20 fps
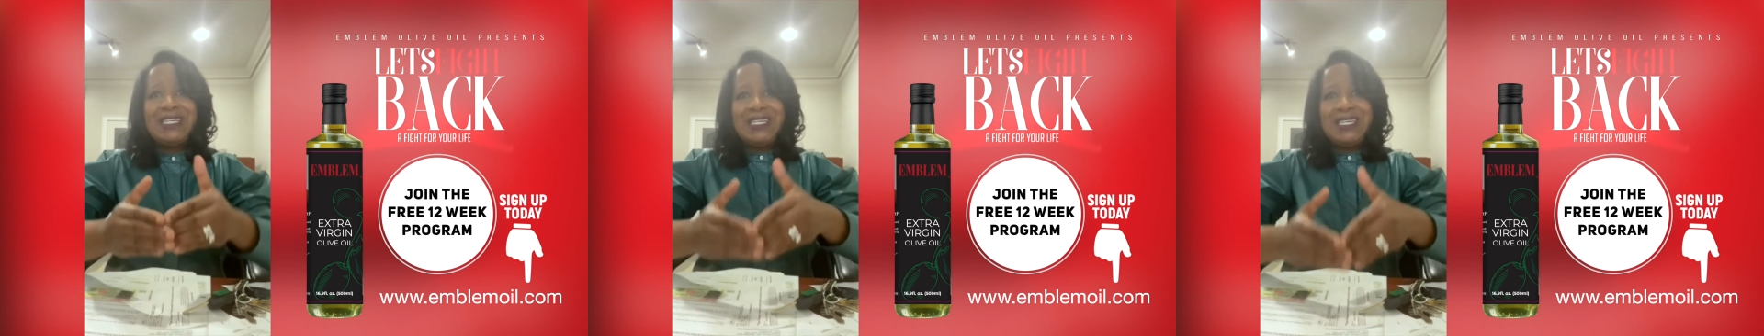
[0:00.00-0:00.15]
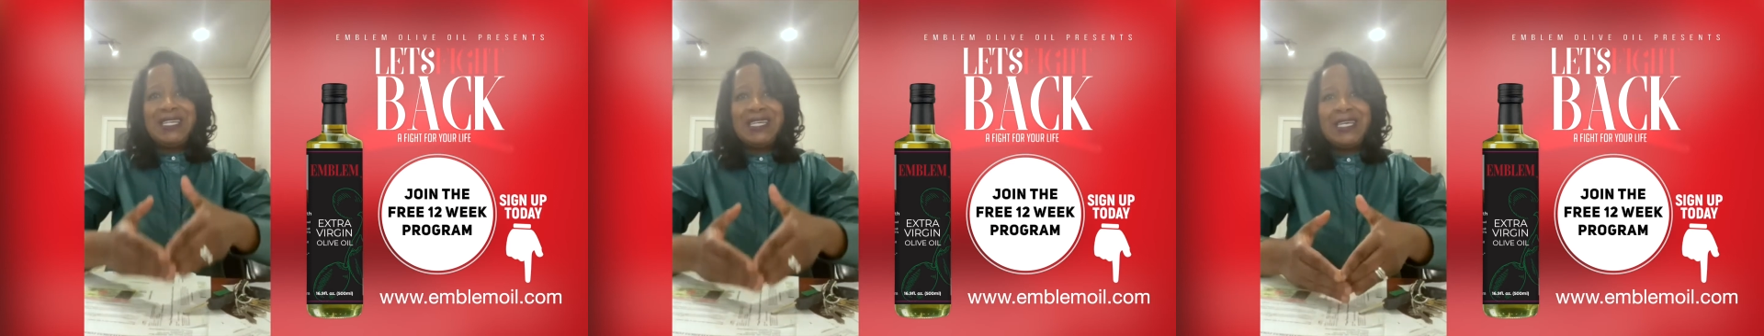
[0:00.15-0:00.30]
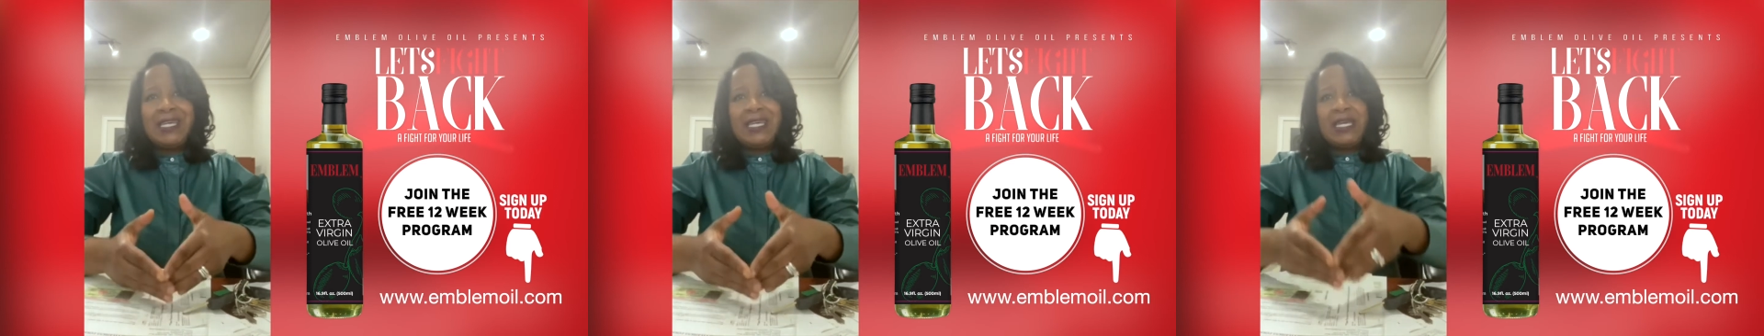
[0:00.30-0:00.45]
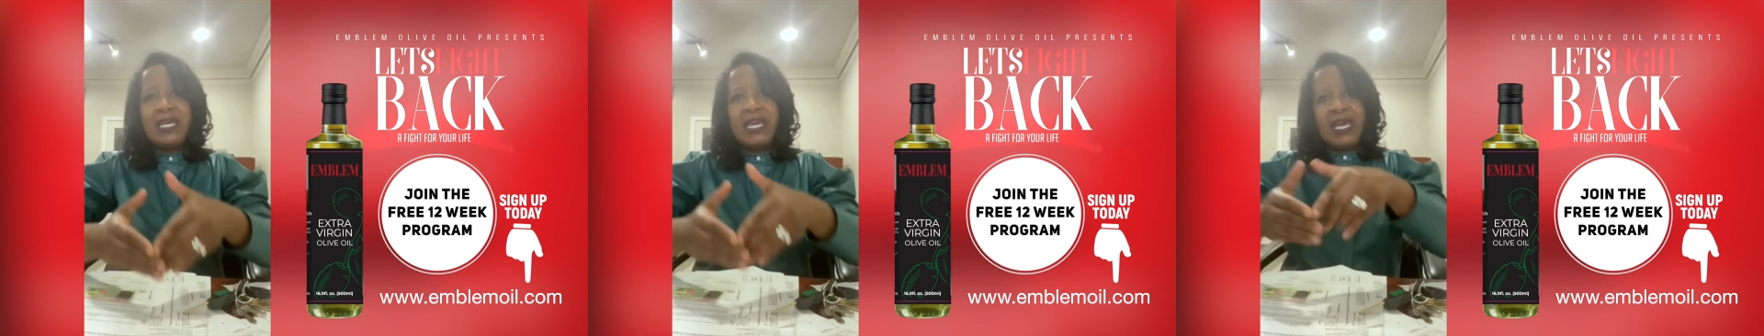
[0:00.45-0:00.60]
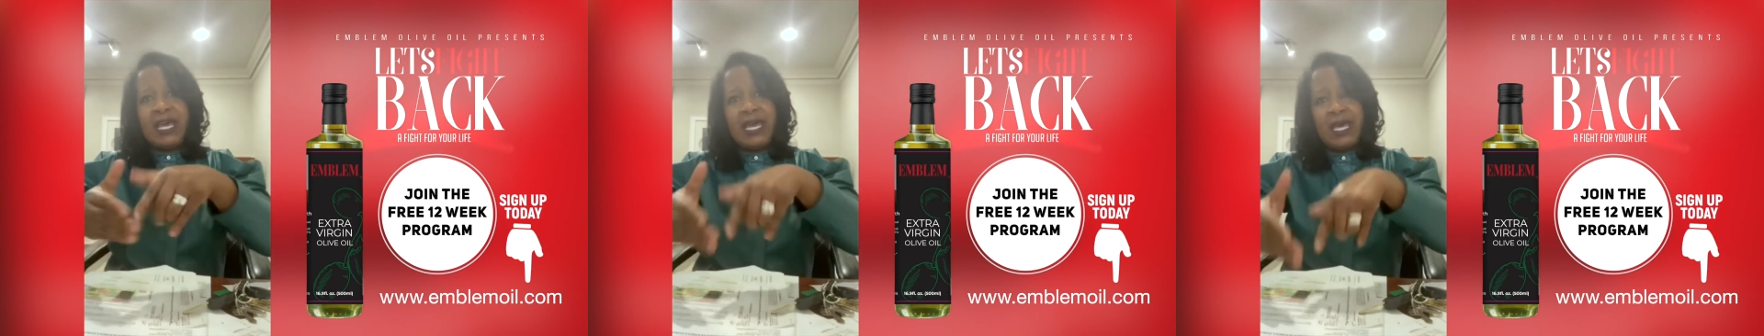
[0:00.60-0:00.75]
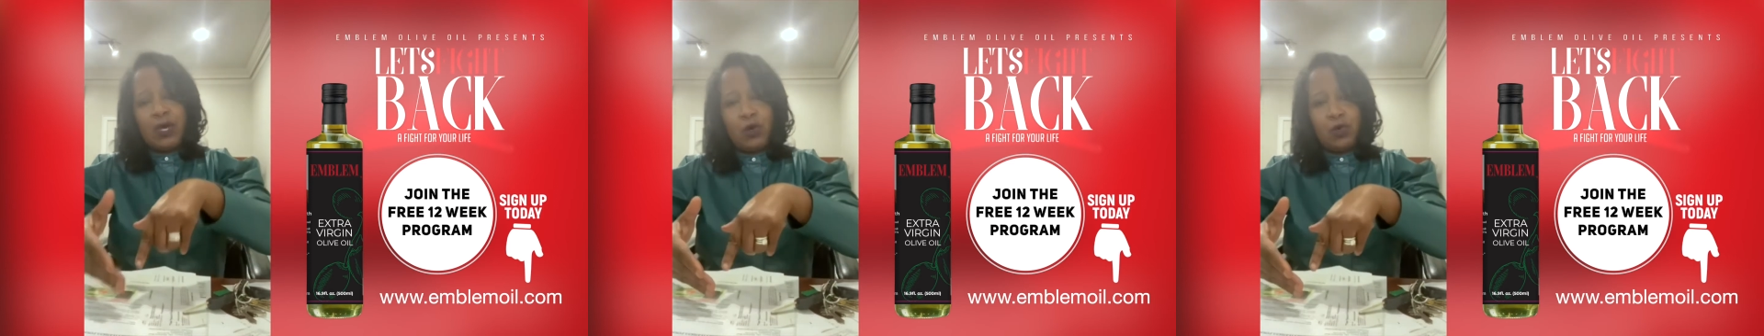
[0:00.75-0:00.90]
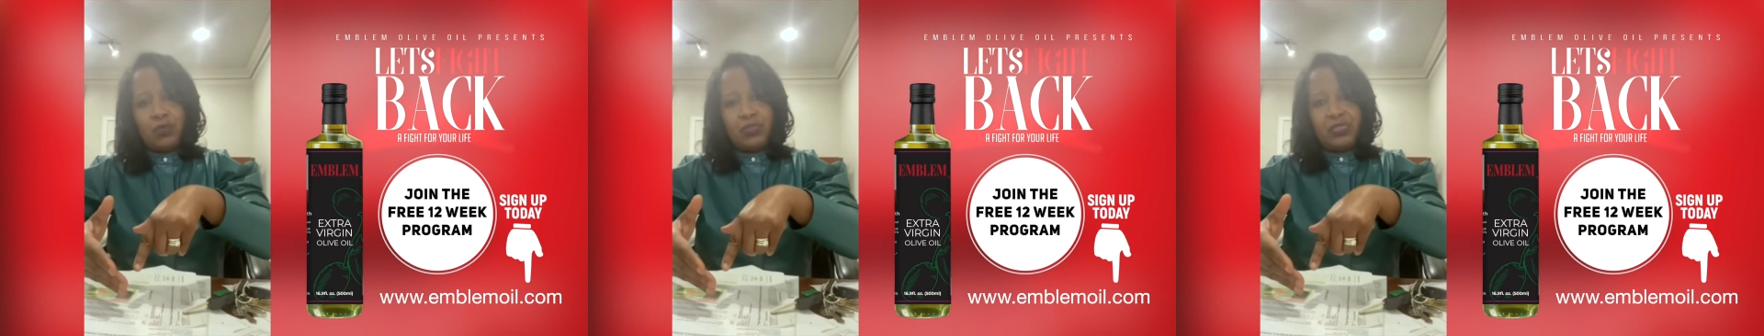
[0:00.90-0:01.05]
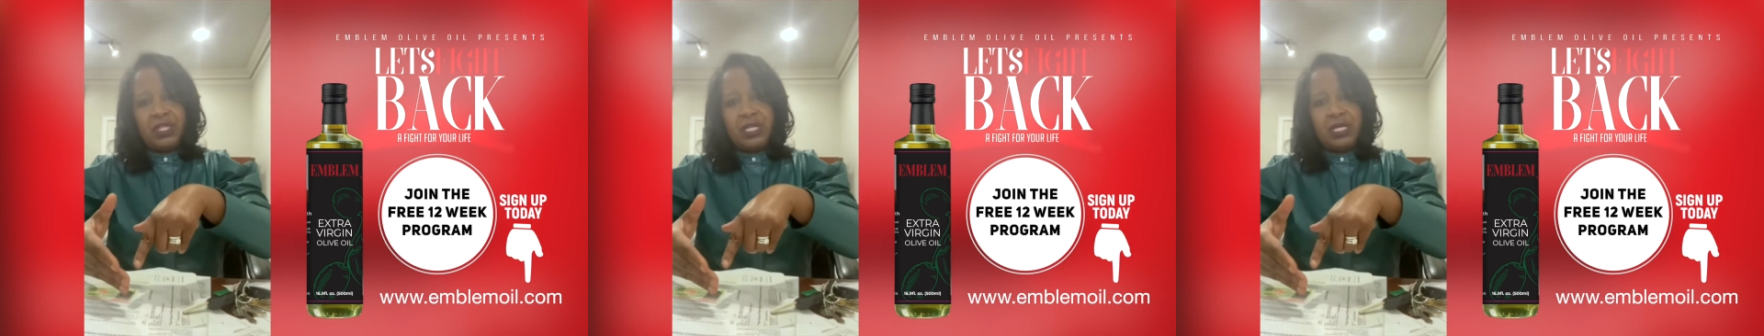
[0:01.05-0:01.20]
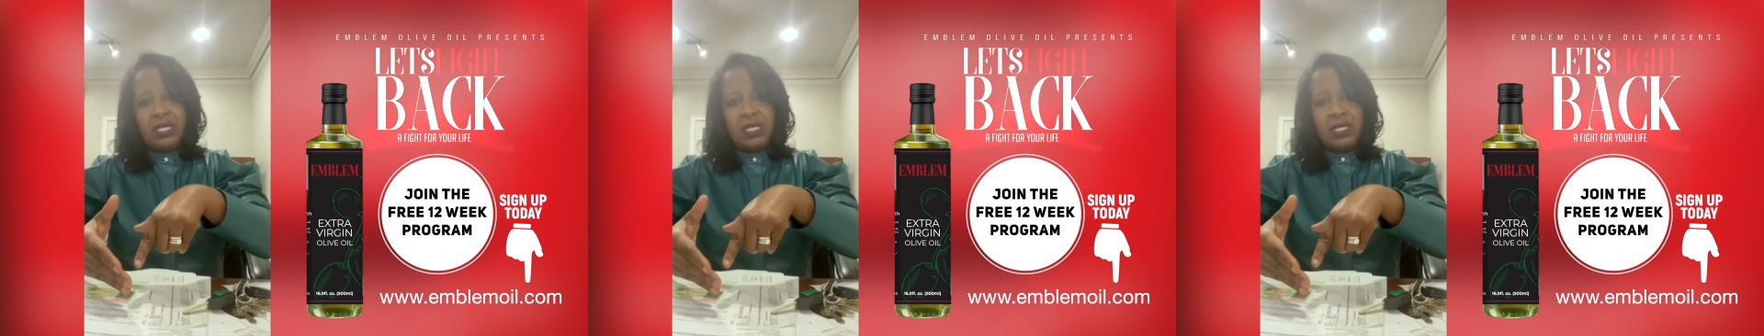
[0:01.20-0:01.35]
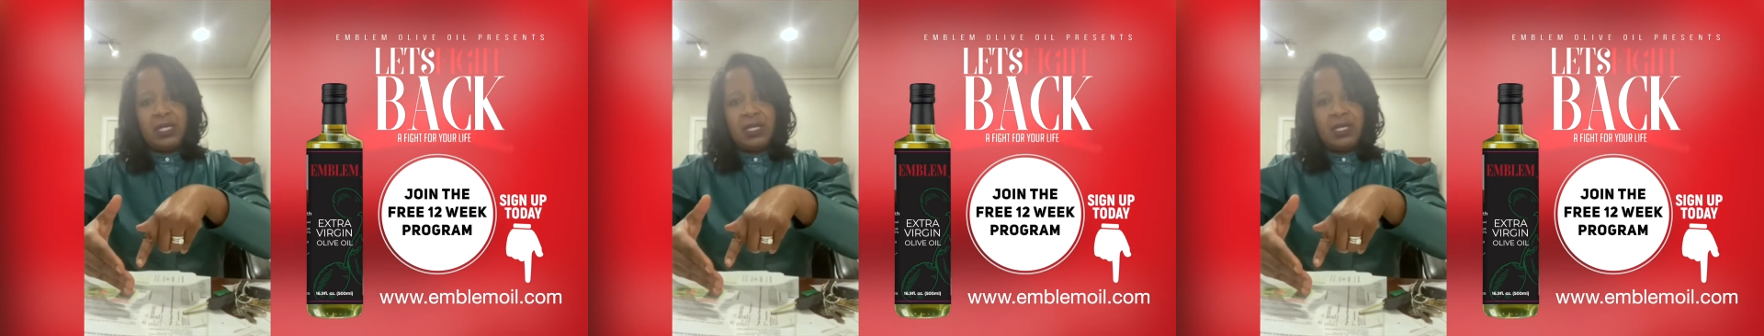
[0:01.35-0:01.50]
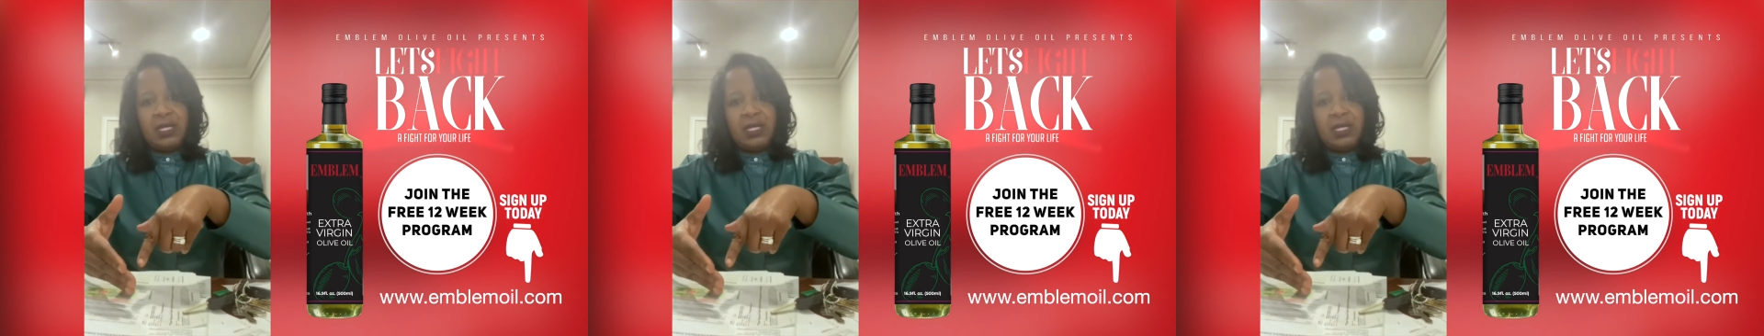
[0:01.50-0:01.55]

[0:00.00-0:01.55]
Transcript: eat healthy